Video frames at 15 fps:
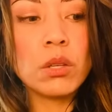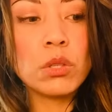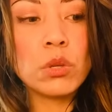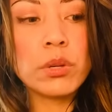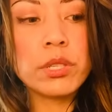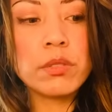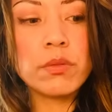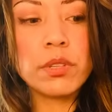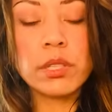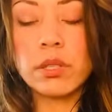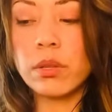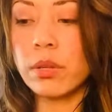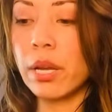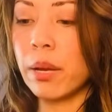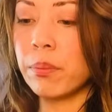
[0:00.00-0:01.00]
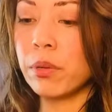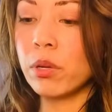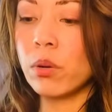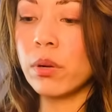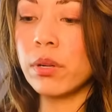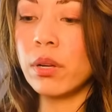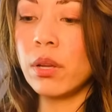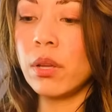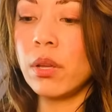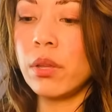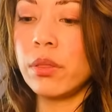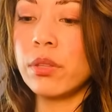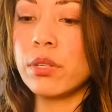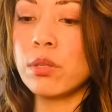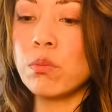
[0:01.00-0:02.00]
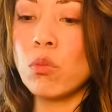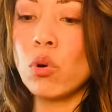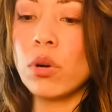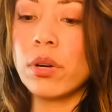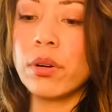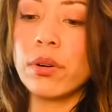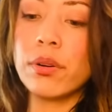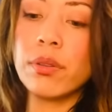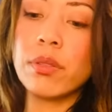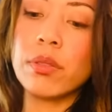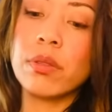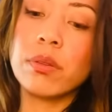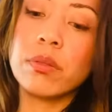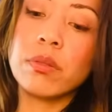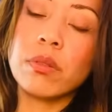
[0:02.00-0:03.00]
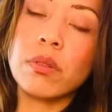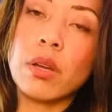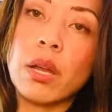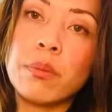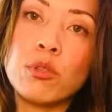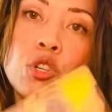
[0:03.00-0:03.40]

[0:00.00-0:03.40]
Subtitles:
Taurus, Virgo, Capricorn. There's more Earth. I'm